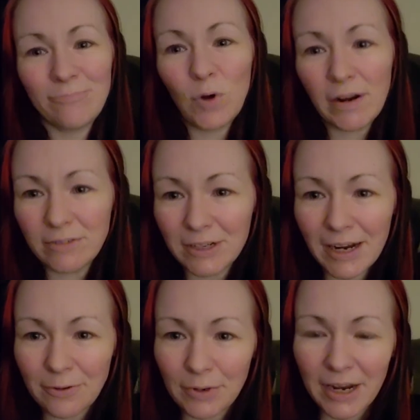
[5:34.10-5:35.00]
Whatever.
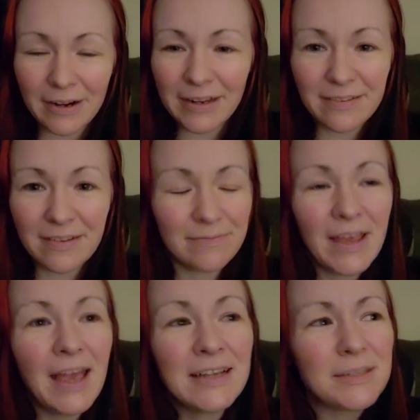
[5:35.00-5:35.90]
I don't care. It, it
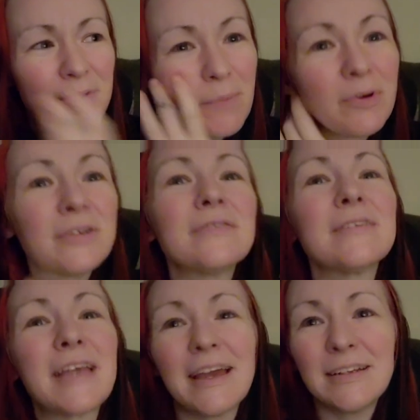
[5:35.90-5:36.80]
September
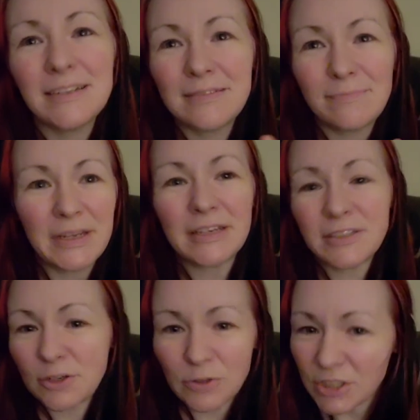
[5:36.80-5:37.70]
can't be
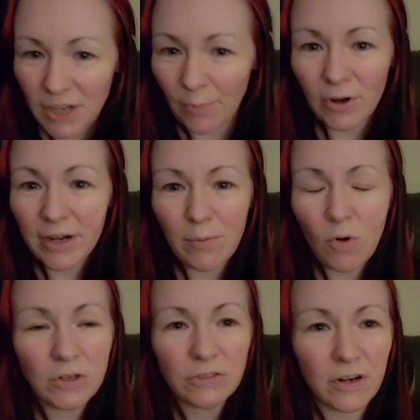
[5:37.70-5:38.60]
considered summer
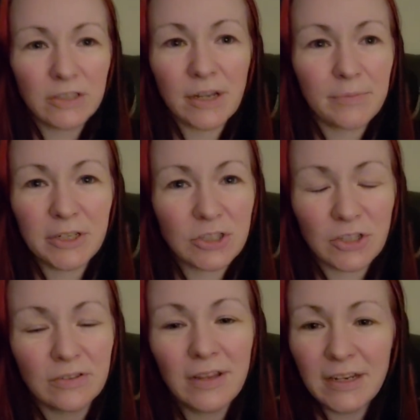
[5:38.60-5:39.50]
anymore, as far as I'm concerned.